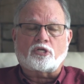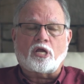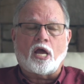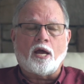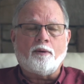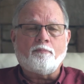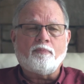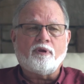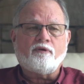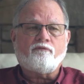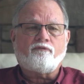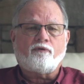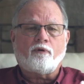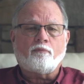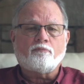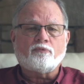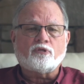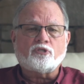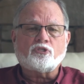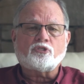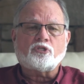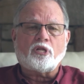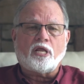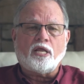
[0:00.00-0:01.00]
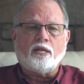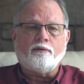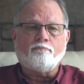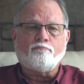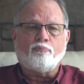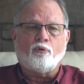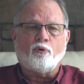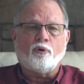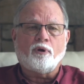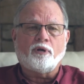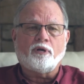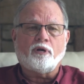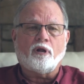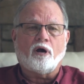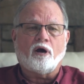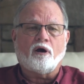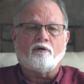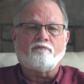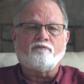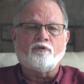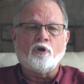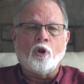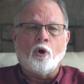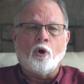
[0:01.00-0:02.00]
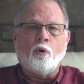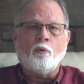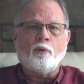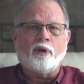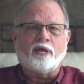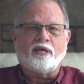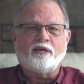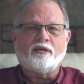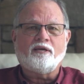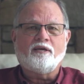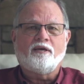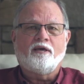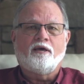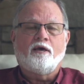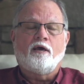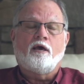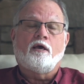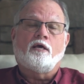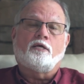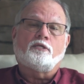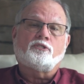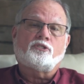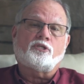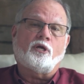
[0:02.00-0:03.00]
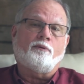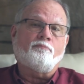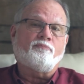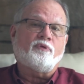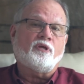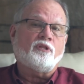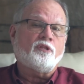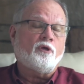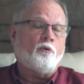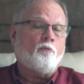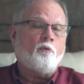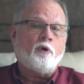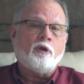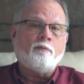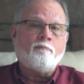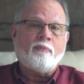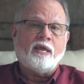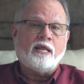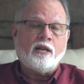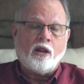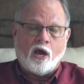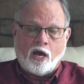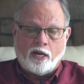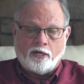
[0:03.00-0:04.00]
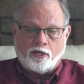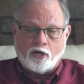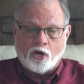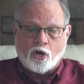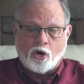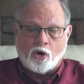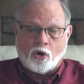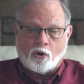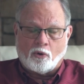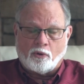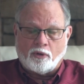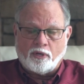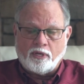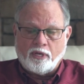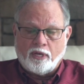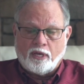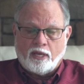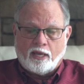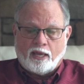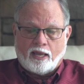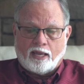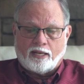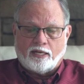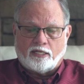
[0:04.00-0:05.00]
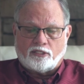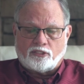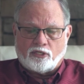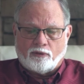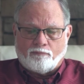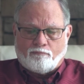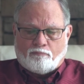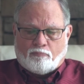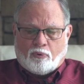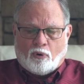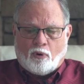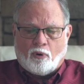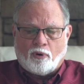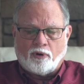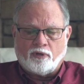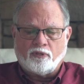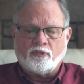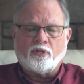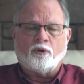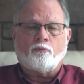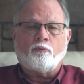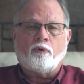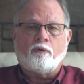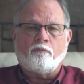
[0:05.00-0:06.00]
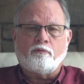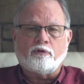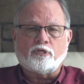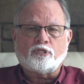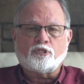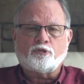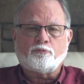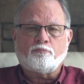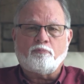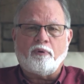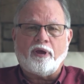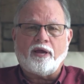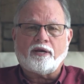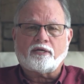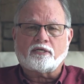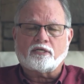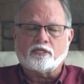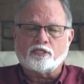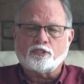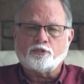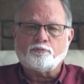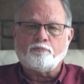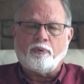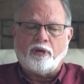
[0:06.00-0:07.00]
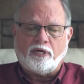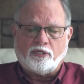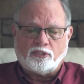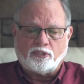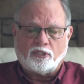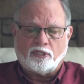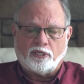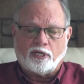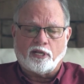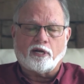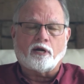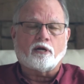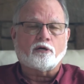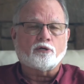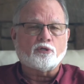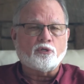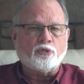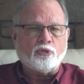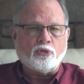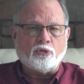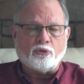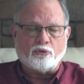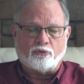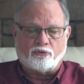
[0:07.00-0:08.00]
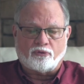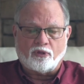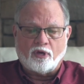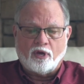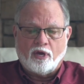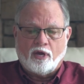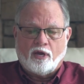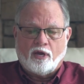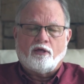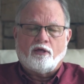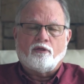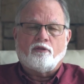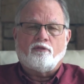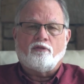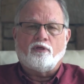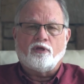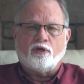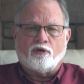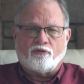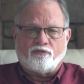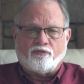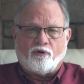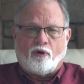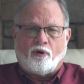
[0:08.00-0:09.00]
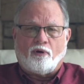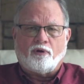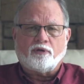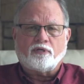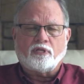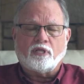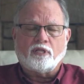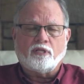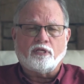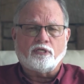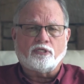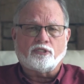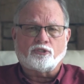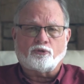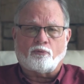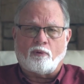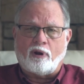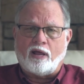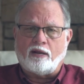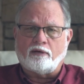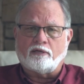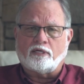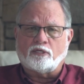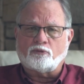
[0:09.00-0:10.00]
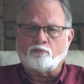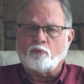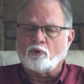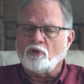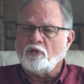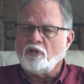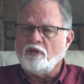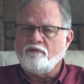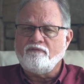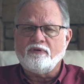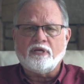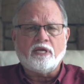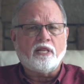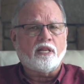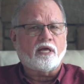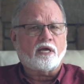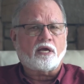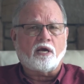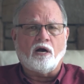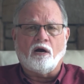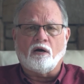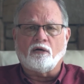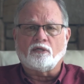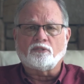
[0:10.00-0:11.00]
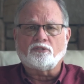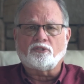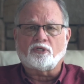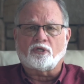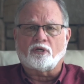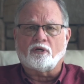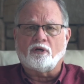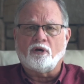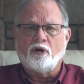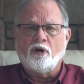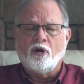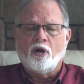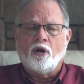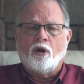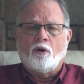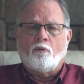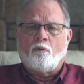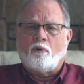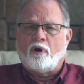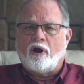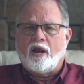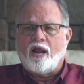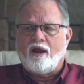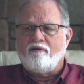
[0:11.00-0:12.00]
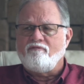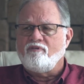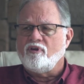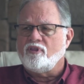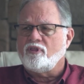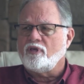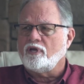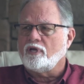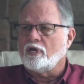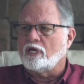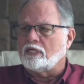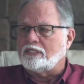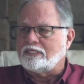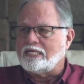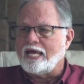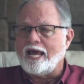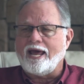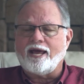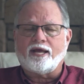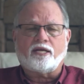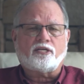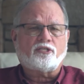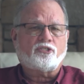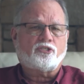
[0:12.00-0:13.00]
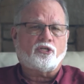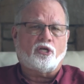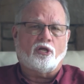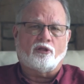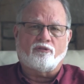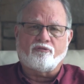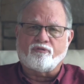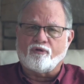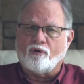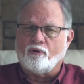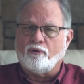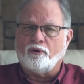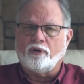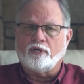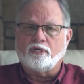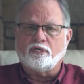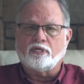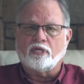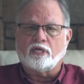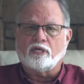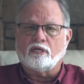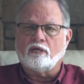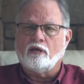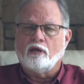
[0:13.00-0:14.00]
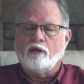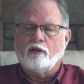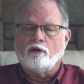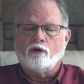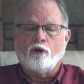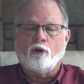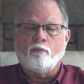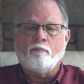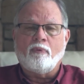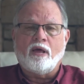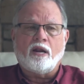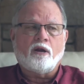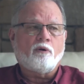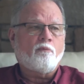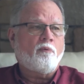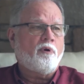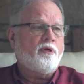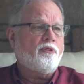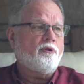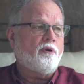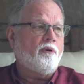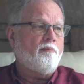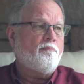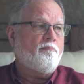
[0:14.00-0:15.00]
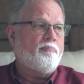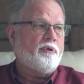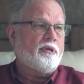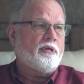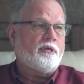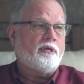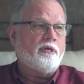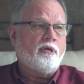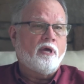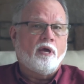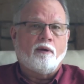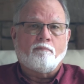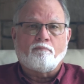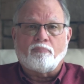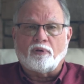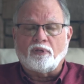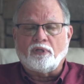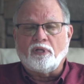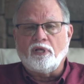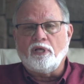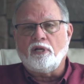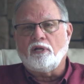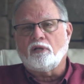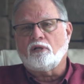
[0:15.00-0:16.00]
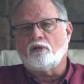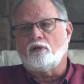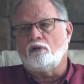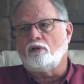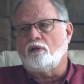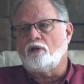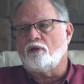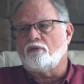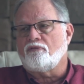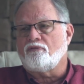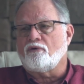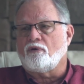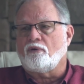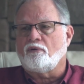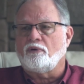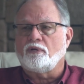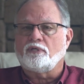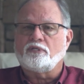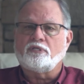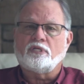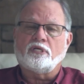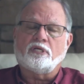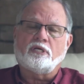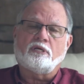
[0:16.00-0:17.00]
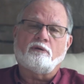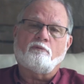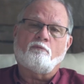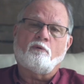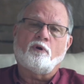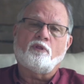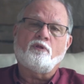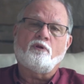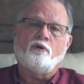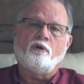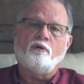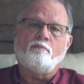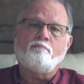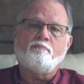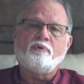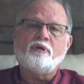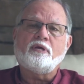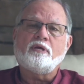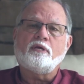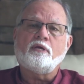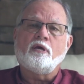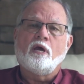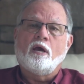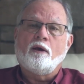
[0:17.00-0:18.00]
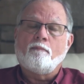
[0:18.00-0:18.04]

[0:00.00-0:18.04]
coming from the standpoint of knowing something that we may not know. And it's important that we respect, especially in our youth, the authority that is around us. We're living in a culture where everything attacks authority, no matter whether it be political authority, whether it be